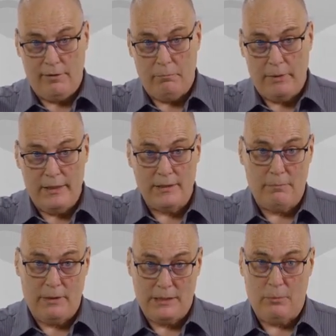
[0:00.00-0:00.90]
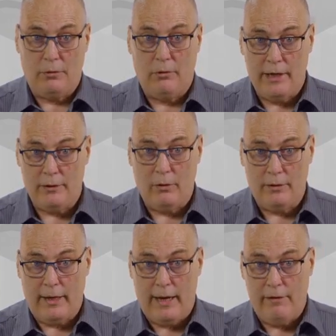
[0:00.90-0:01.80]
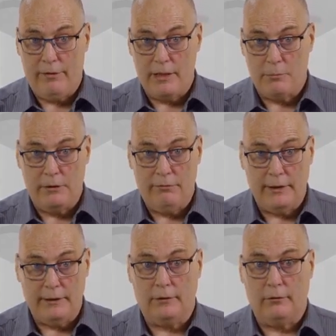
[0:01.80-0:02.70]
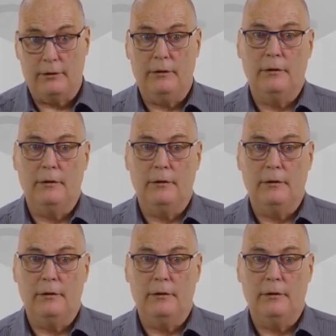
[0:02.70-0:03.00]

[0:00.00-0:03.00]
VB is the bus bar on the right, not the A phase, B phase, sorry.